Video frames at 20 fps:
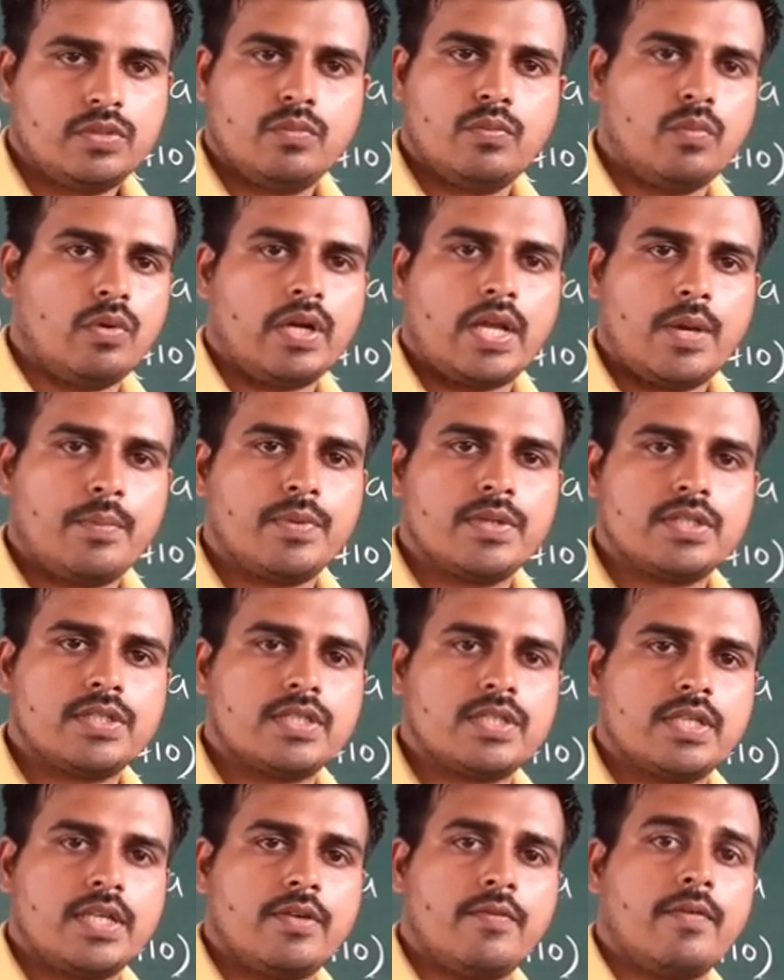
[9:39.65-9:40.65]
What
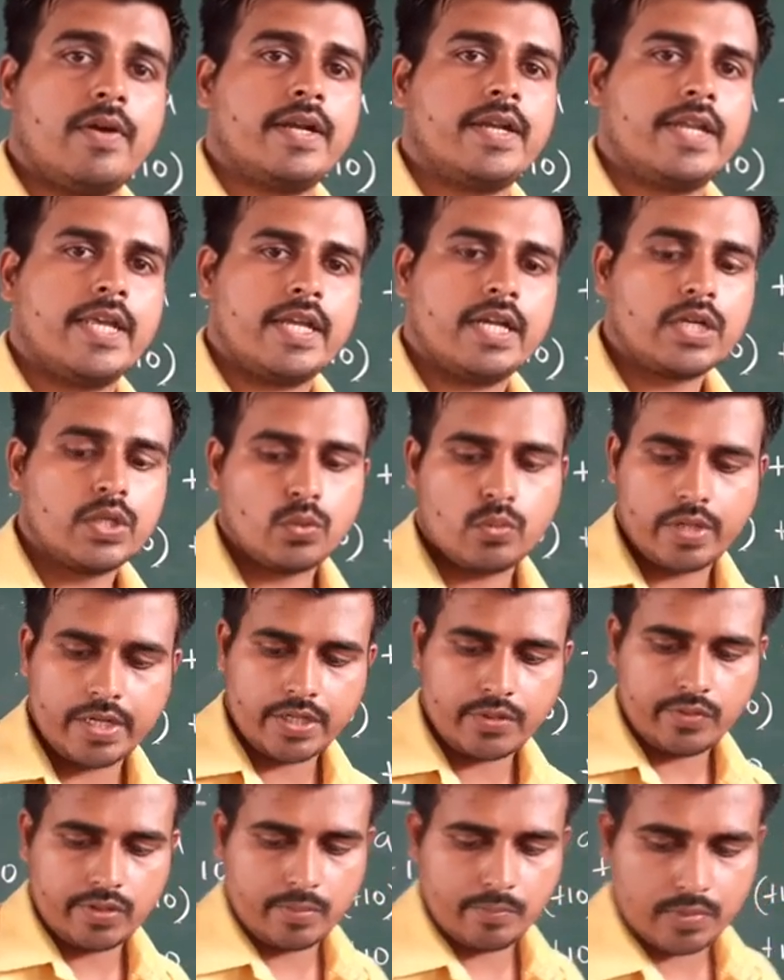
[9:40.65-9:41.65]
happens if I take two
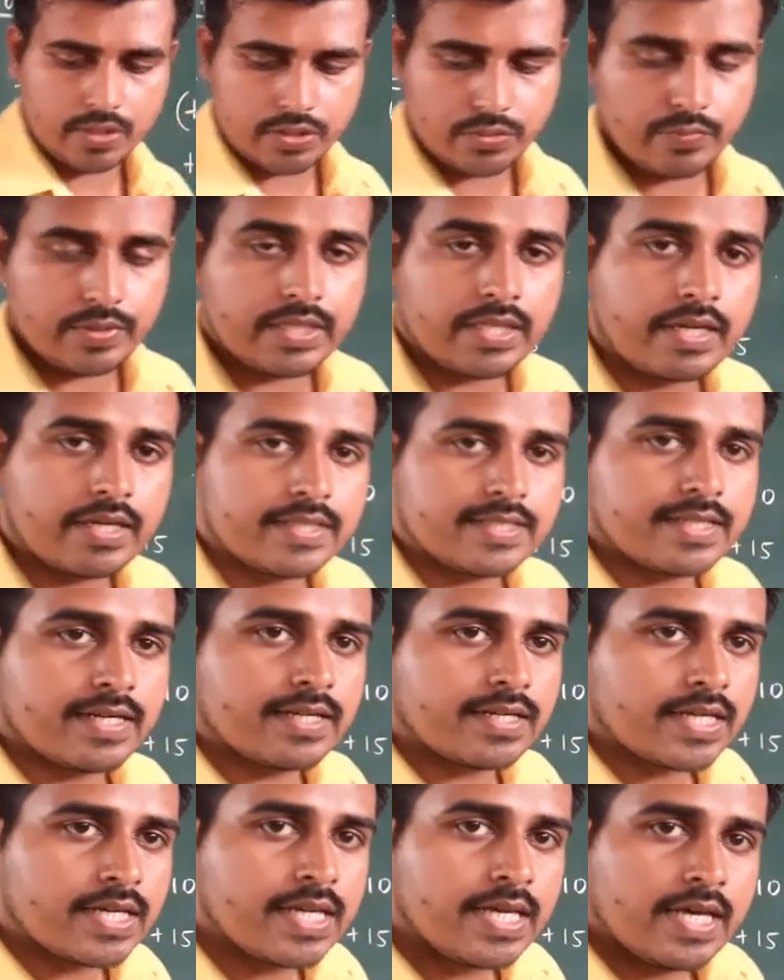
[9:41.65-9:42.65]
negative numbers? Whether
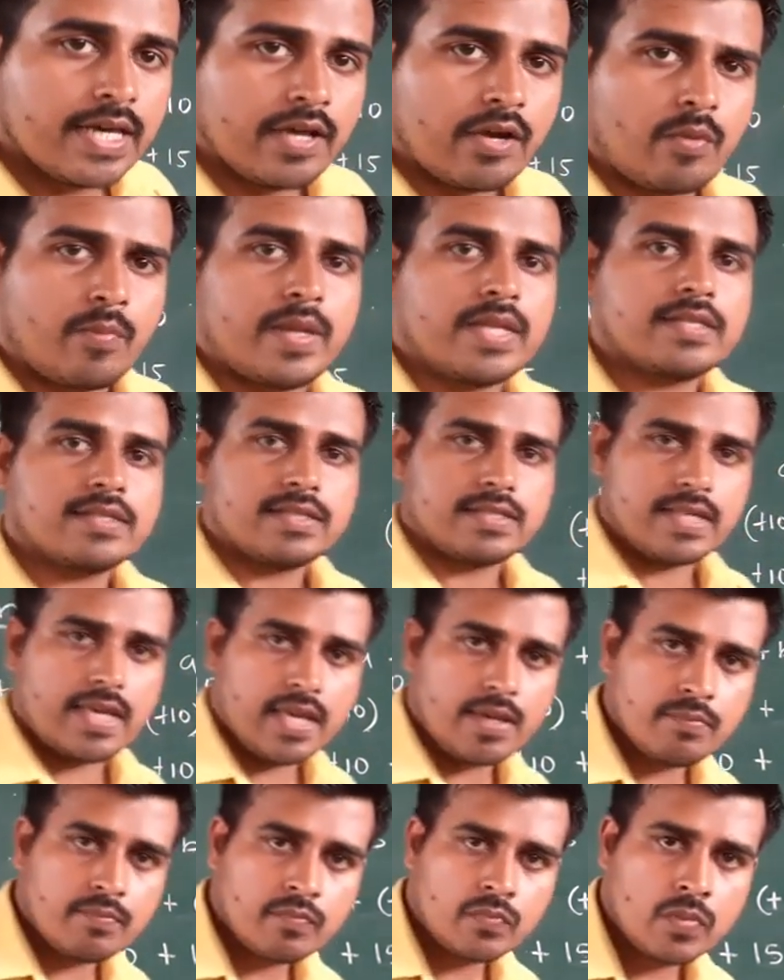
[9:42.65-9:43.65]
result remains
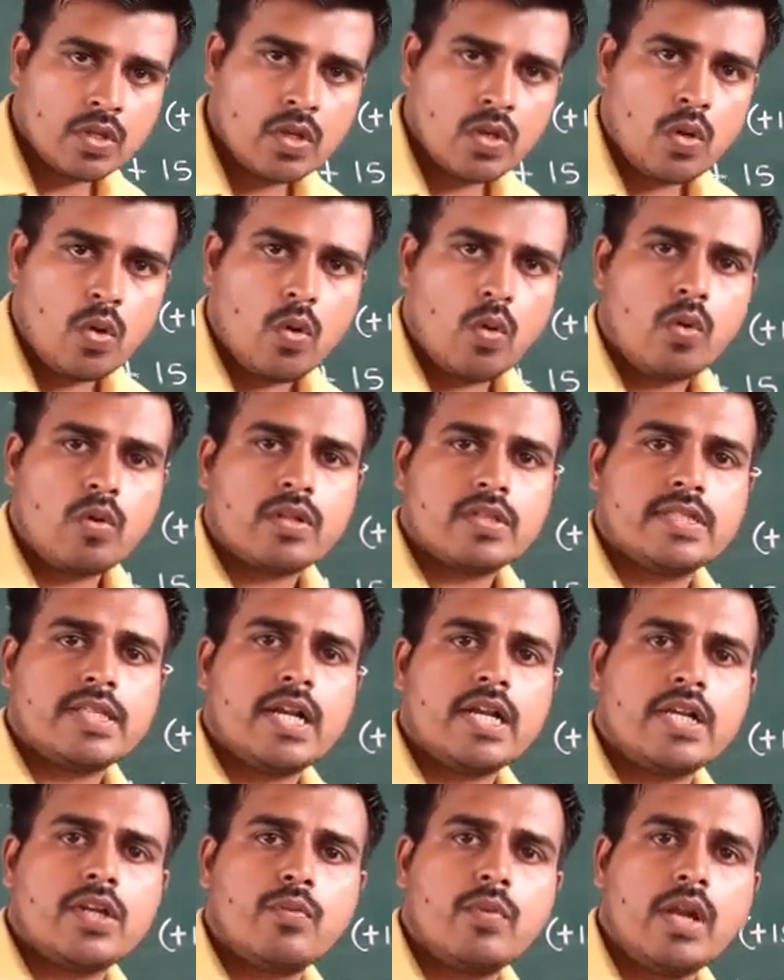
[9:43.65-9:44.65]
same or
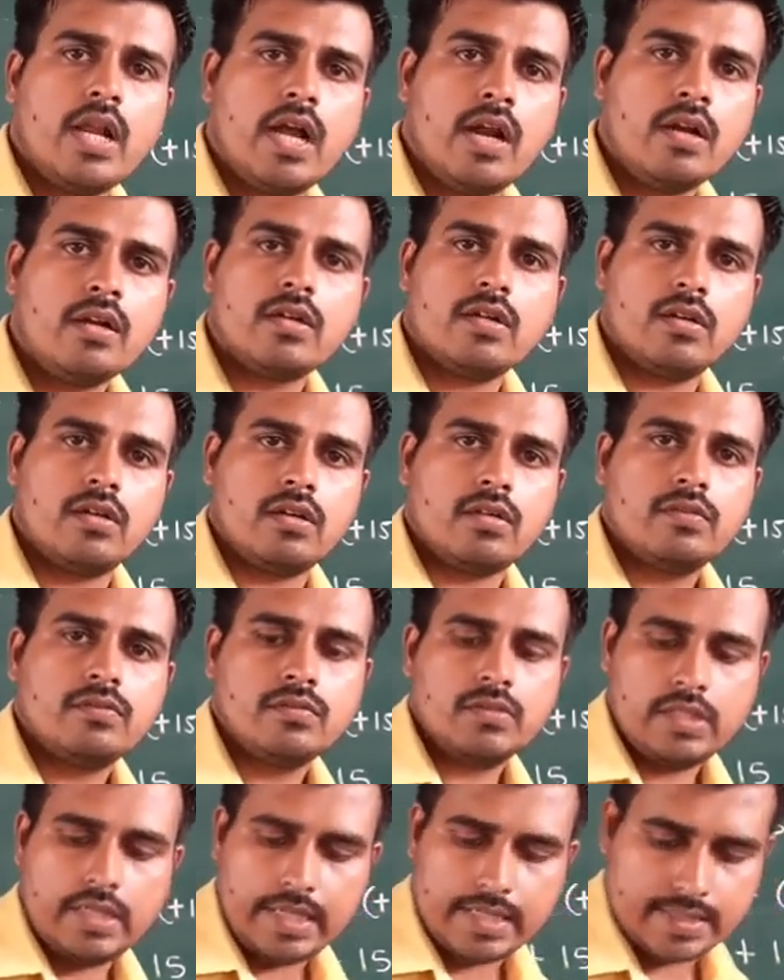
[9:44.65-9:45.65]
result will
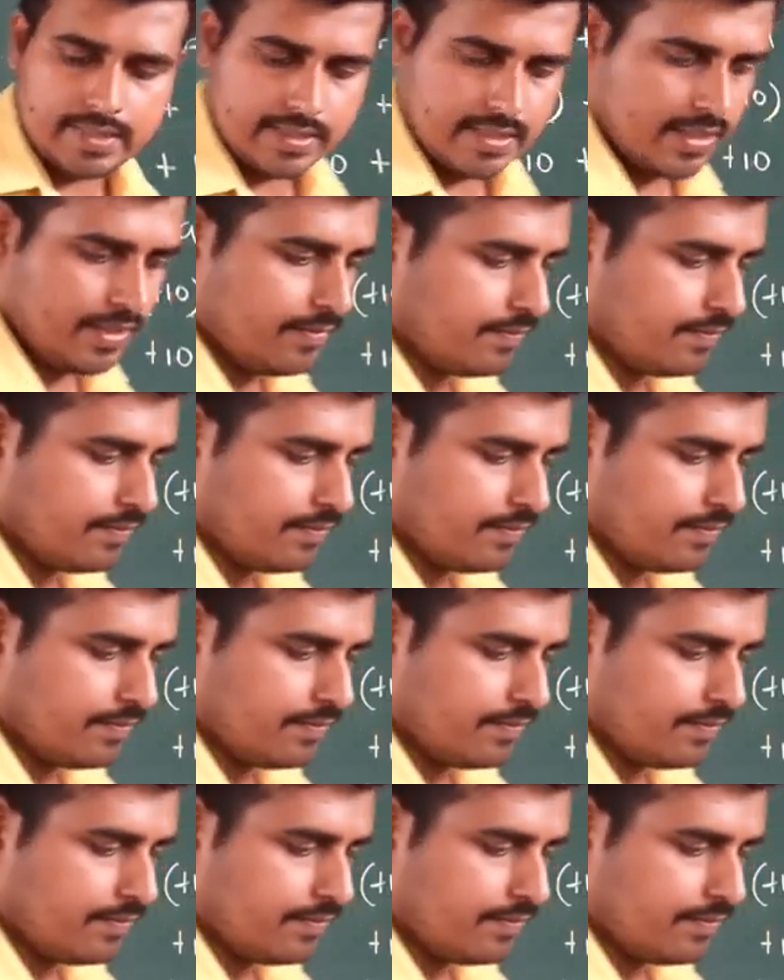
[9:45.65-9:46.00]
alter. Let's see.